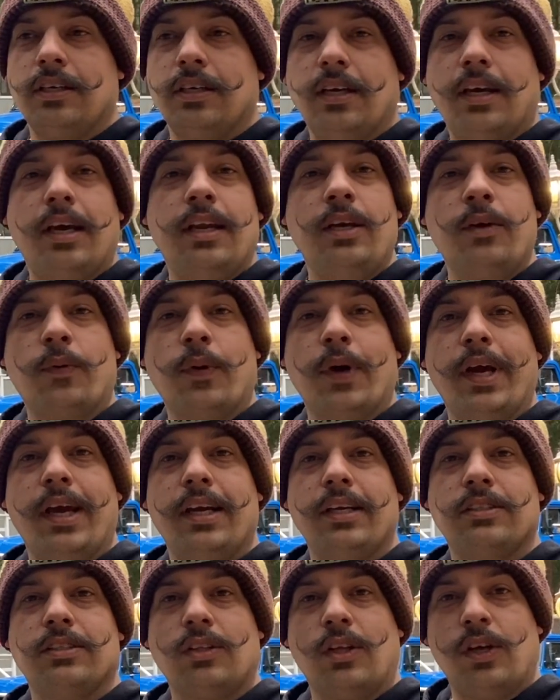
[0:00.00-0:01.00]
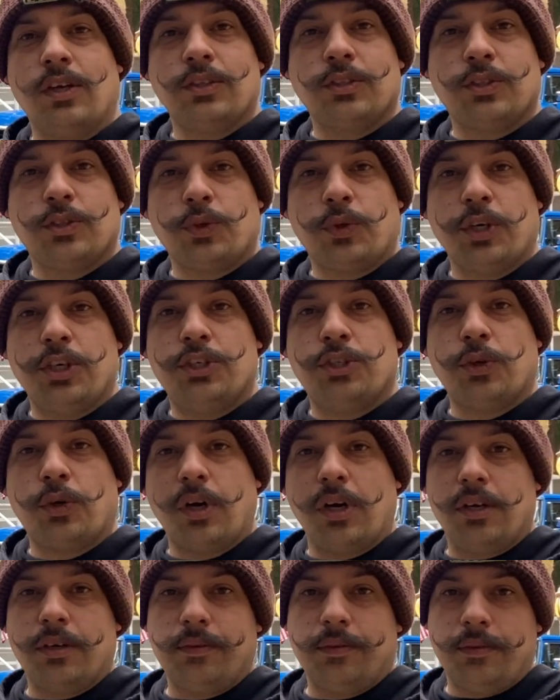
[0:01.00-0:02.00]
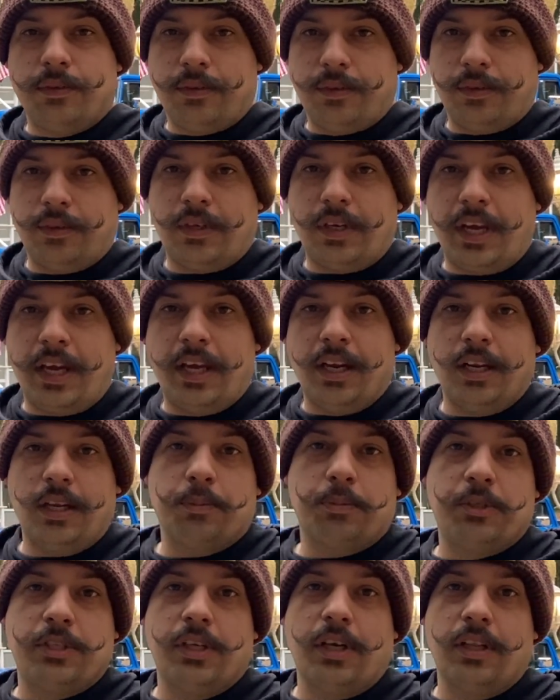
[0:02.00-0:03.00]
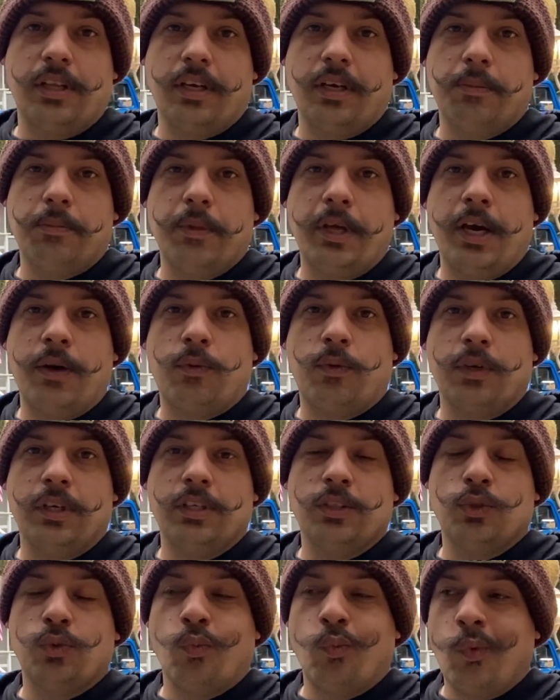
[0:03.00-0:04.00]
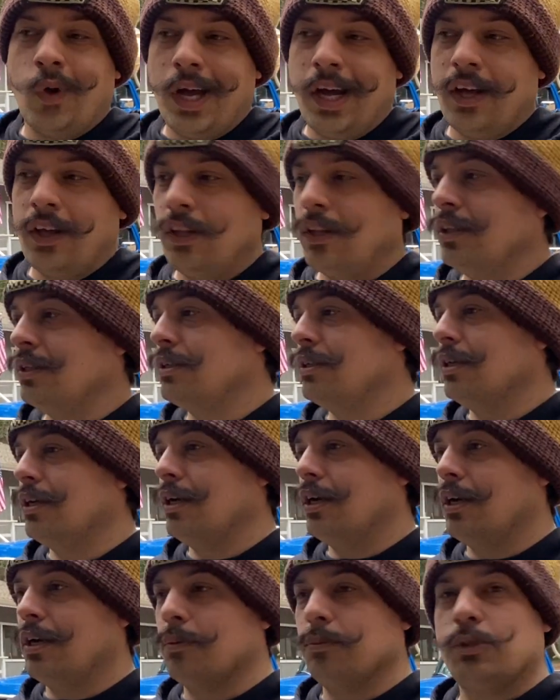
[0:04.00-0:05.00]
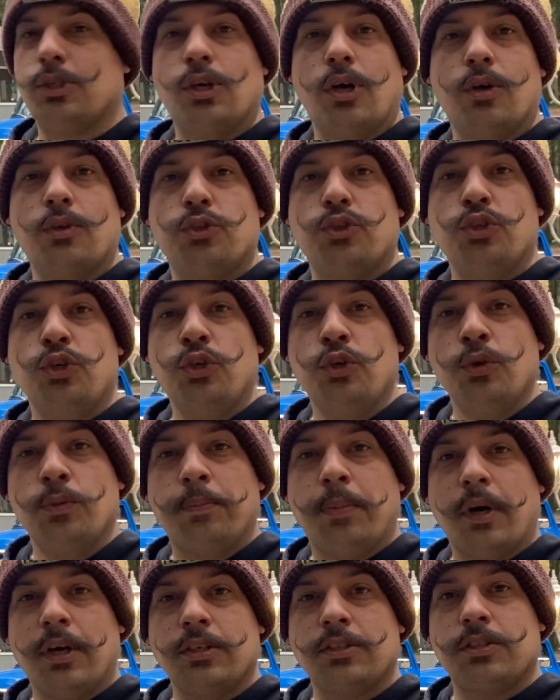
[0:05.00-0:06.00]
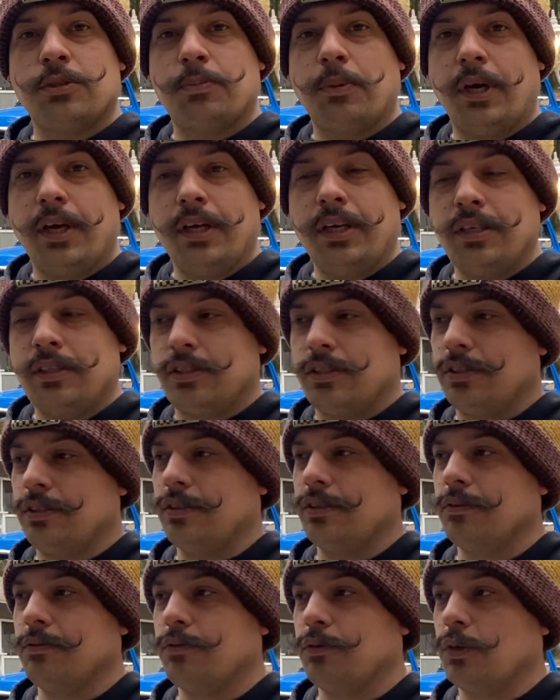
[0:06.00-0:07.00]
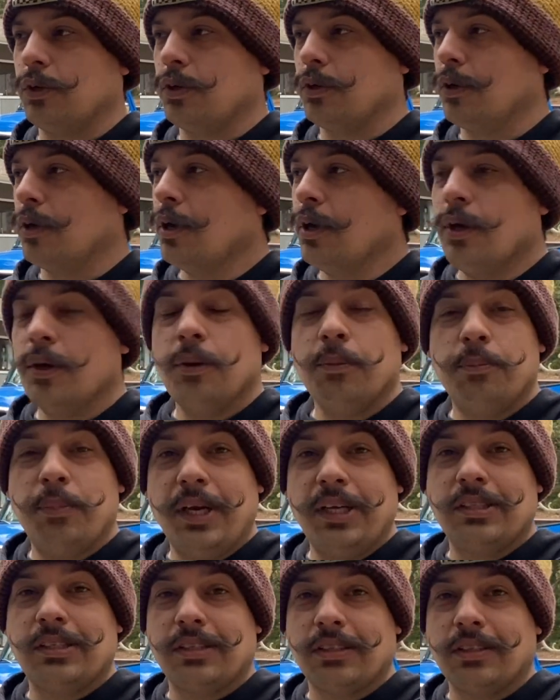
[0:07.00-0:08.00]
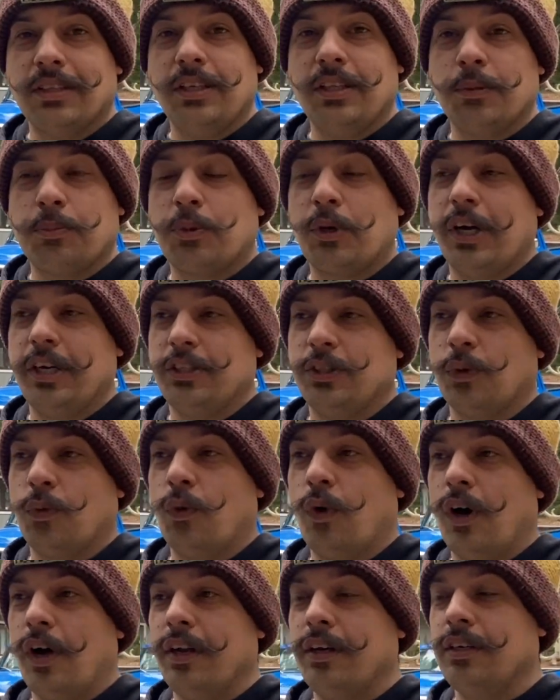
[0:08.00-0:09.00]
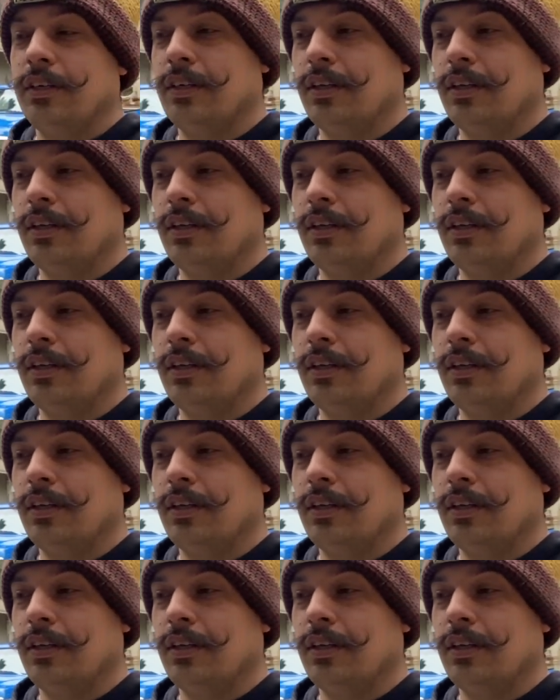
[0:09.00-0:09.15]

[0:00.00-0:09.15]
Anyways, long story short, I ended up selling him that one as well. So 2 parts bikes for basically the price of one.